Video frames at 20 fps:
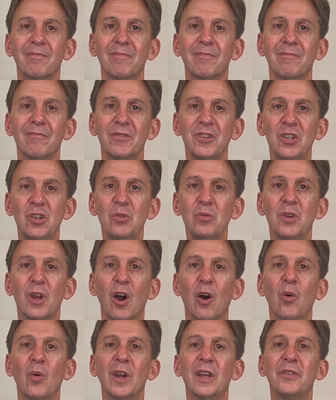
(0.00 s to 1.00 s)
You
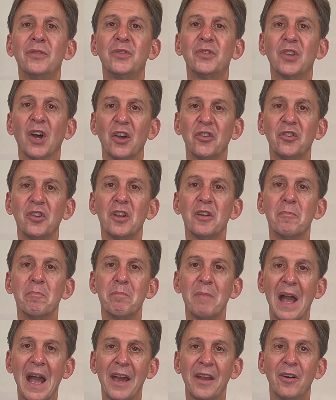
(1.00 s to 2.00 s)
know it doesn't
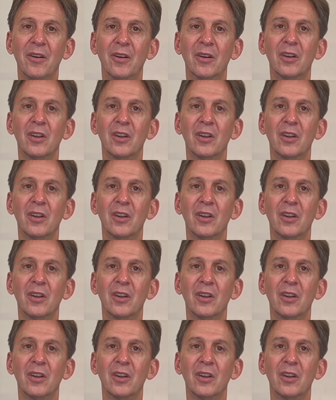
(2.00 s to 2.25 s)
matter.